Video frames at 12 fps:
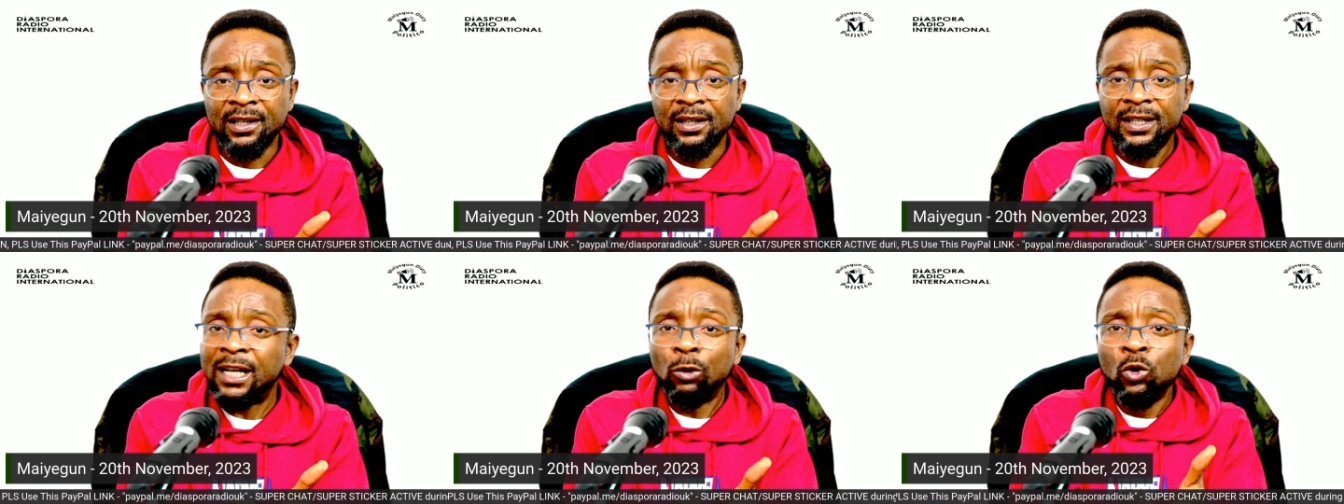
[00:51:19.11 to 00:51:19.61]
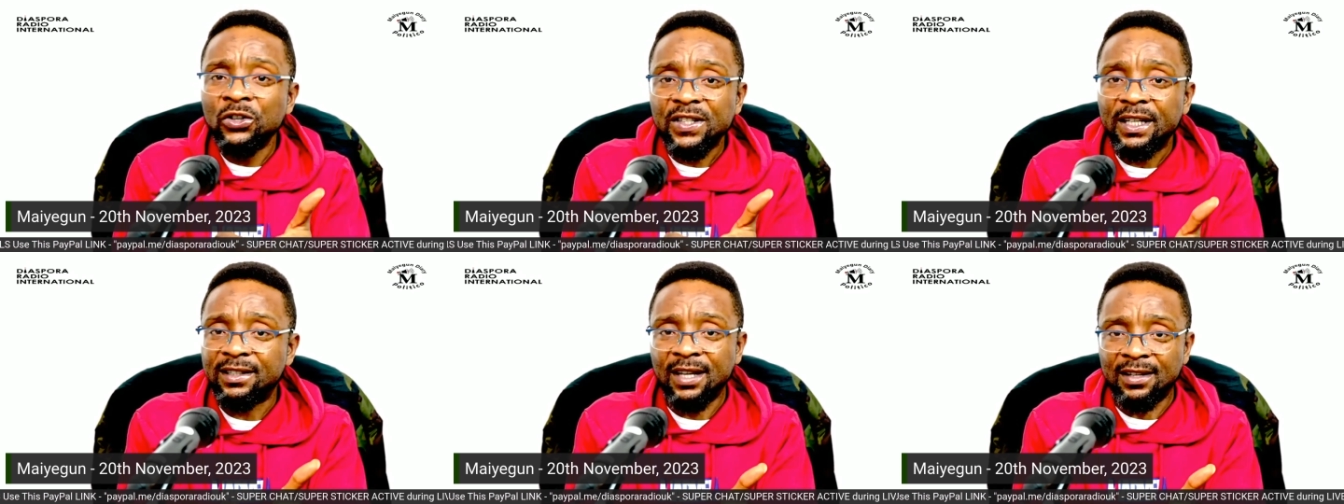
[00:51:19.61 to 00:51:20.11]
They won't see
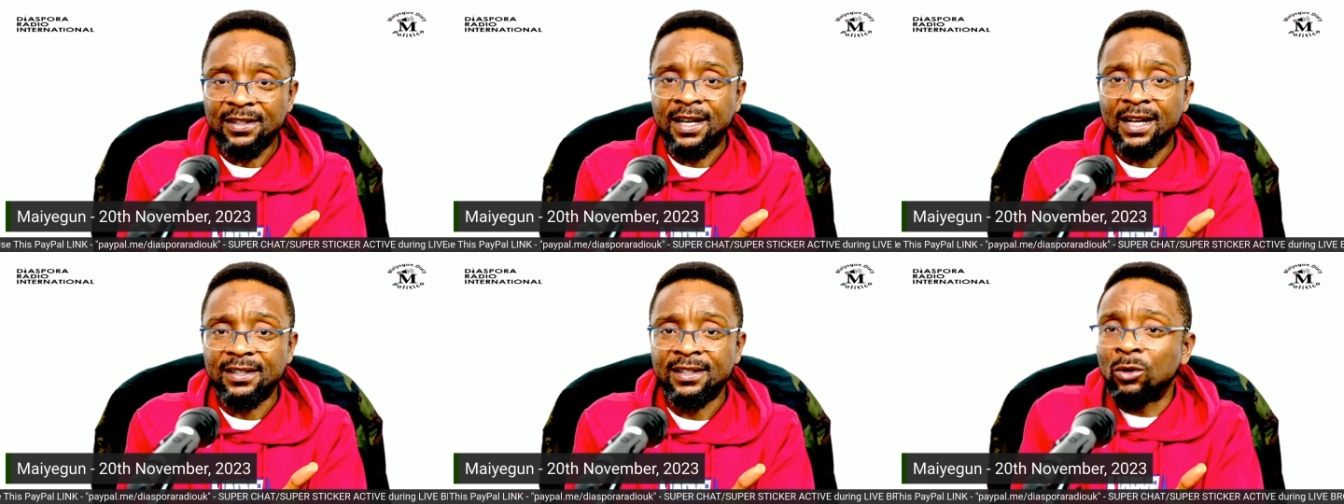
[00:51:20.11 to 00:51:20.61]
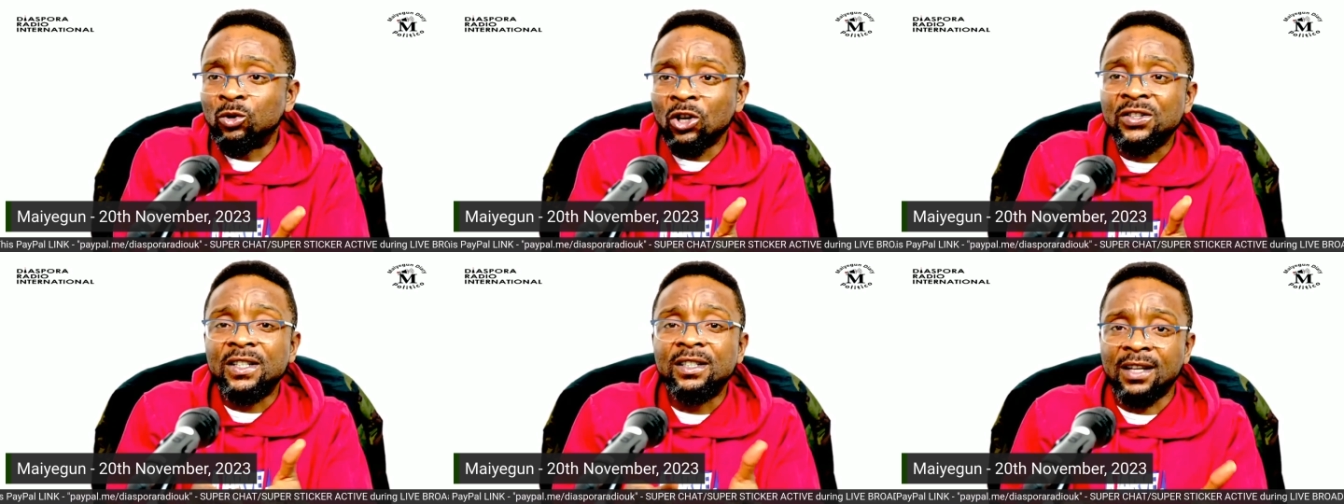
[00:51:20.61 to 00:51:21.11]
it as that. They will just
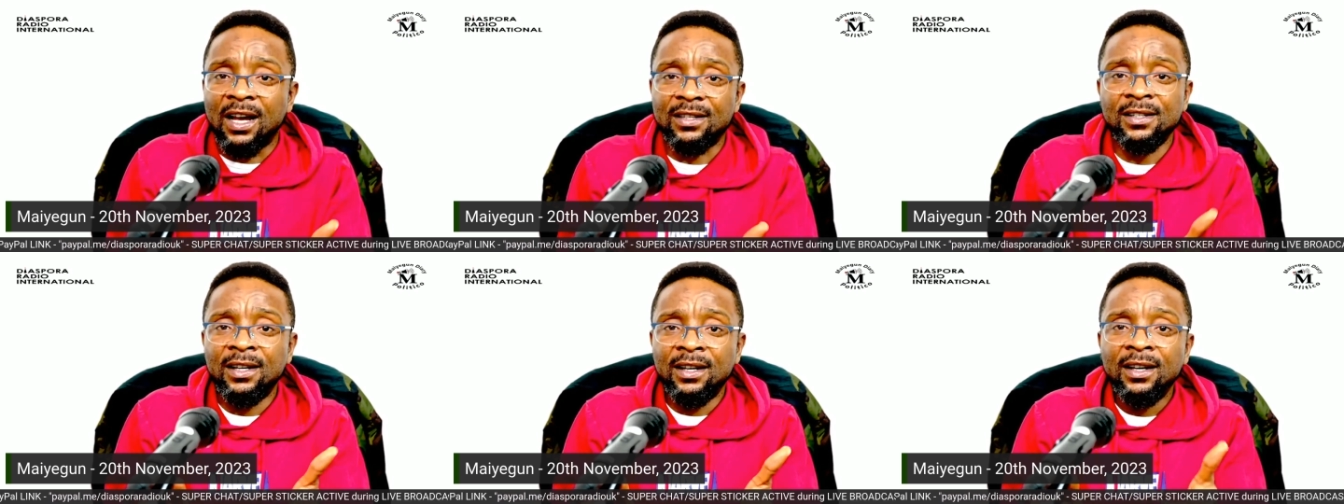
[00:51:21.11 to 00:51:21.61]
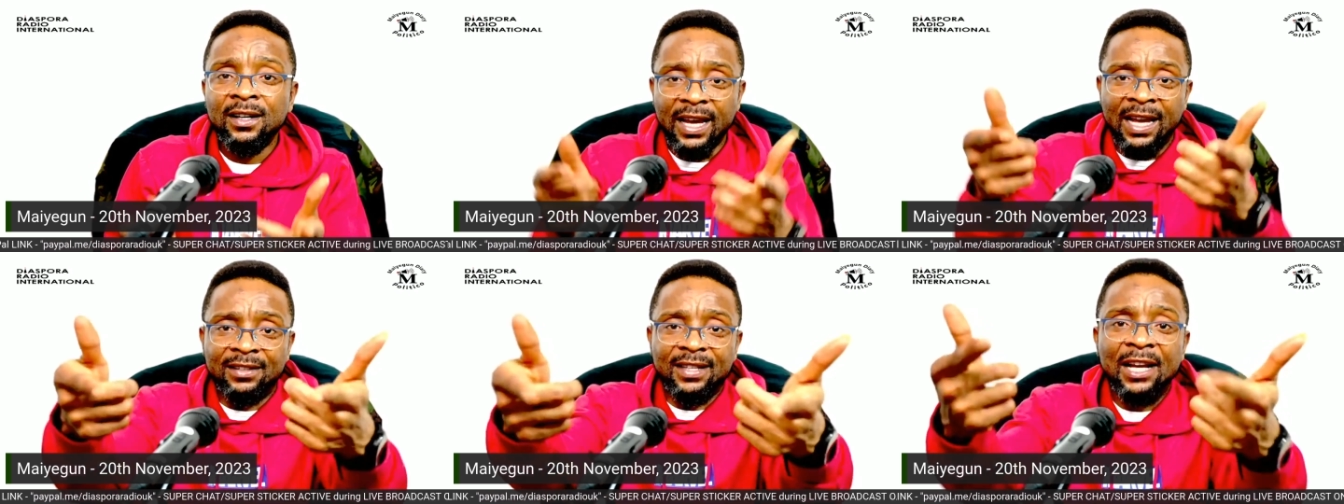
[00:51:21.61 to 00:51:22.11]
see it as
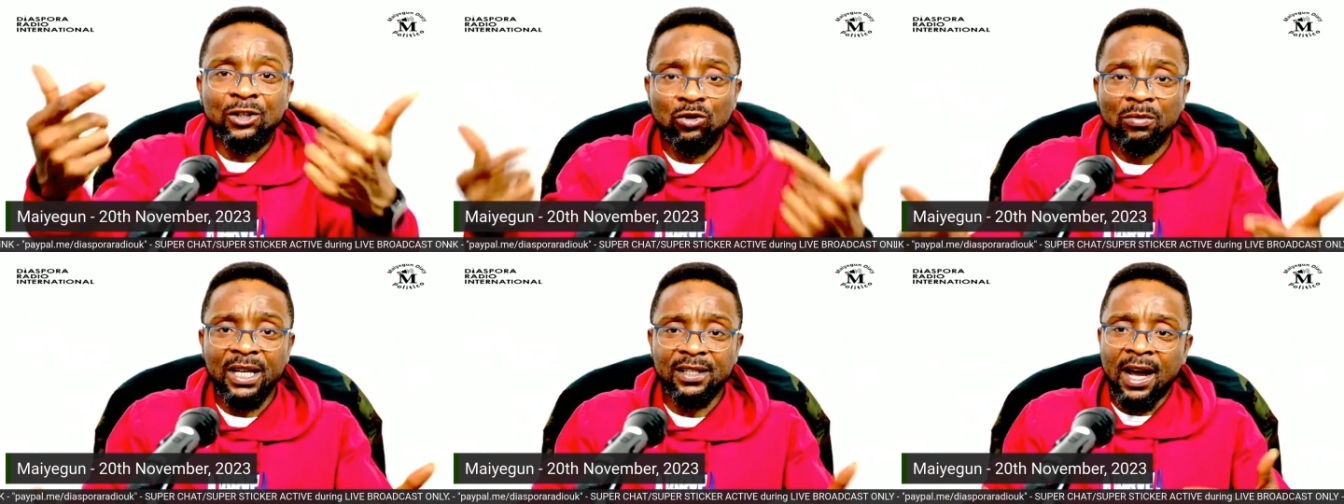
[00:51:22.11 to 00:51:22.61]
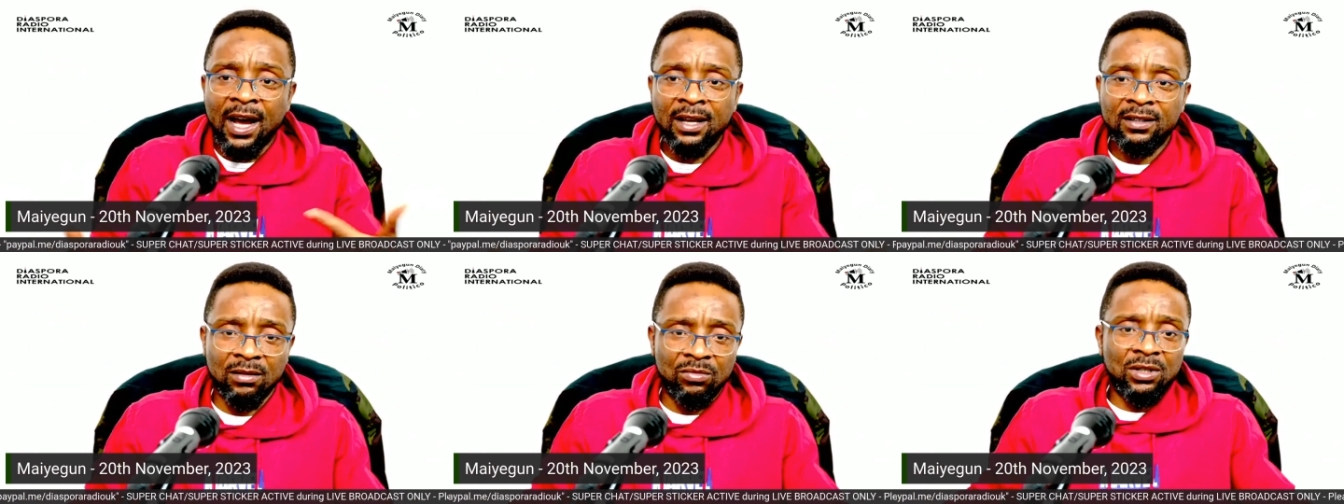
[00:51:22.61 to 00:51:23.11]
entitlement. Ah,
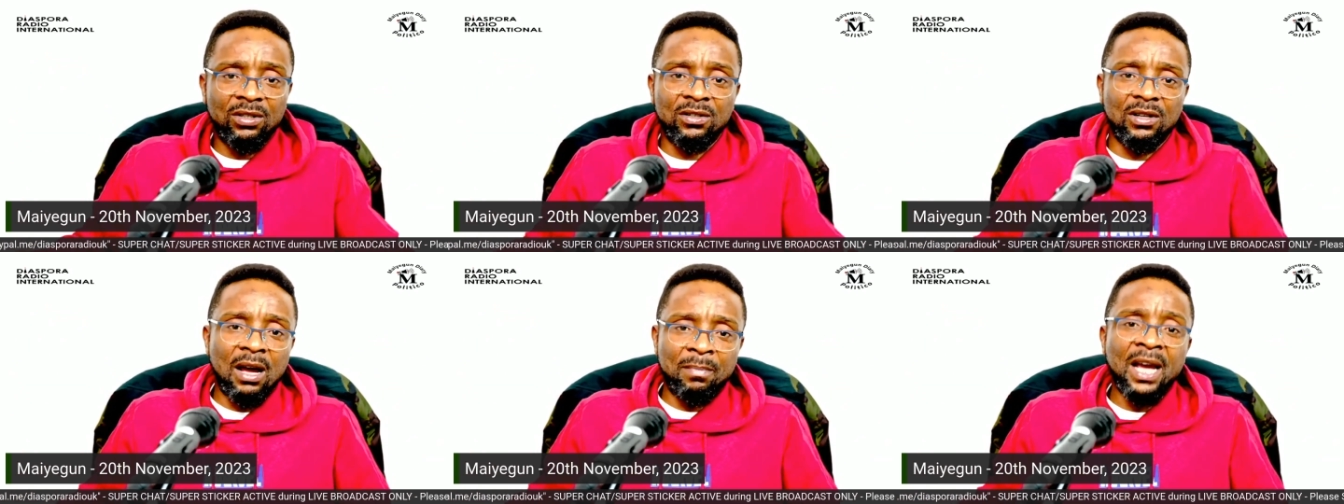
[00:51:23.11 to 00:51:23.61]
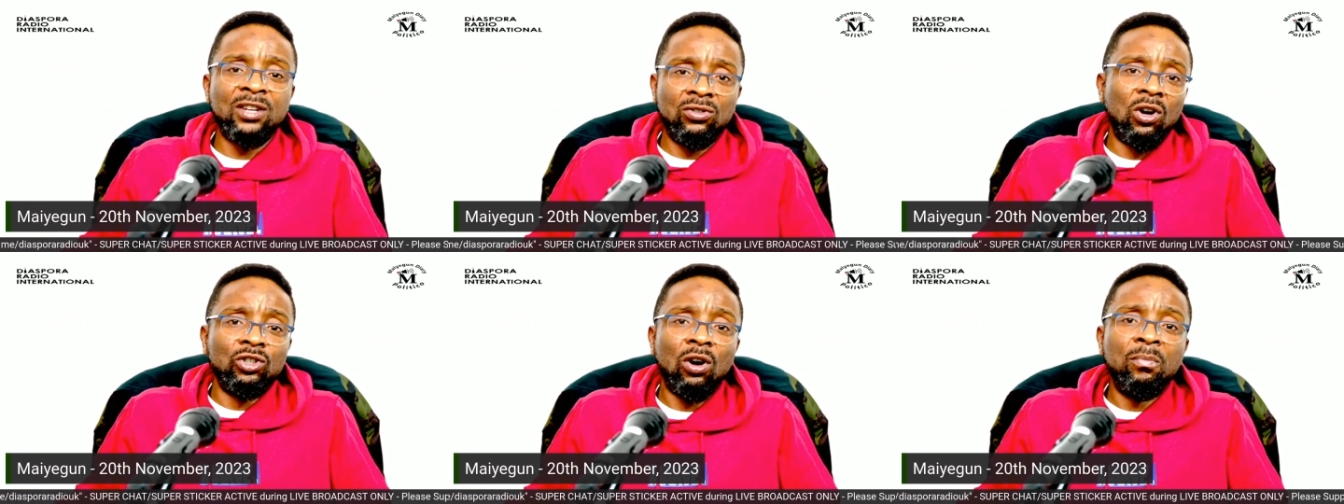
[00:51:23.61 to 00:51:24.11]
Shebi, am I not
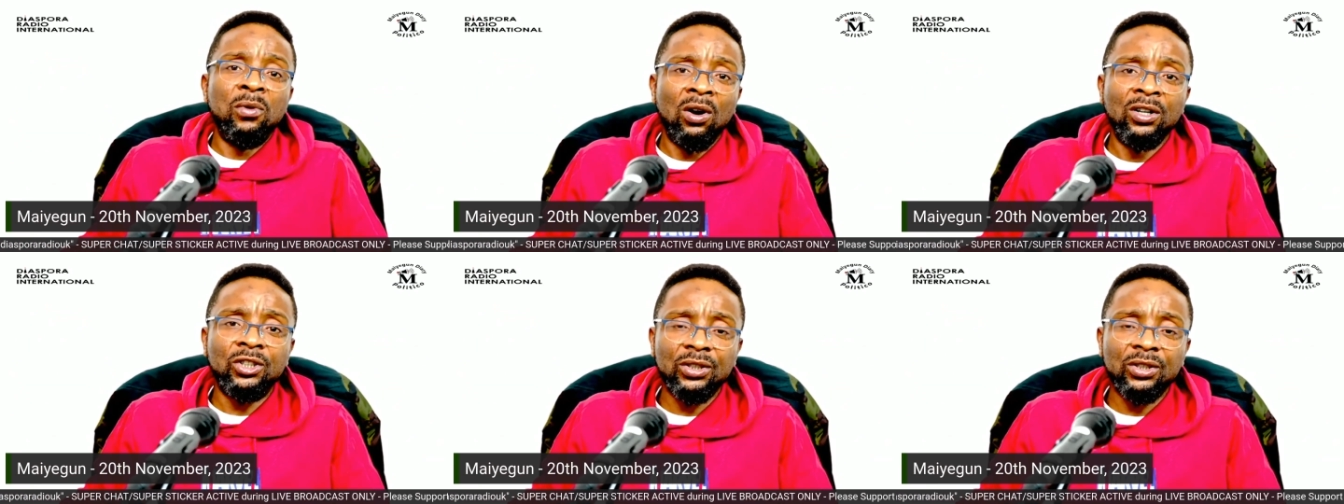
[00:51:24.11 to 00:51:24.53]
your blood?